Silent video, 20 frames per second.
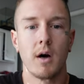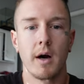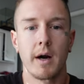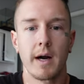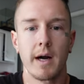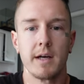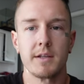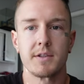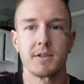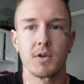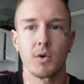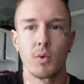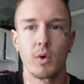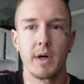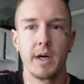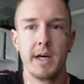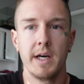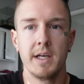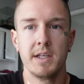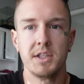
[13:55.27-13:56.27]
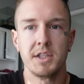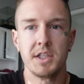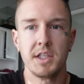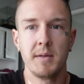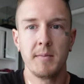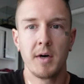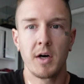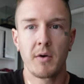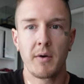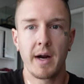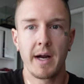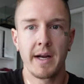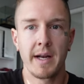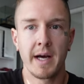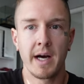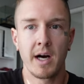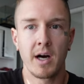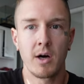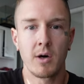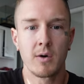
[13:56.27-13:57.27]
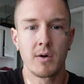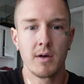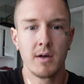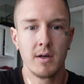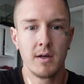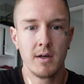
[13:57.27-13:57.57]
right guys, so we're here in Gmail right now.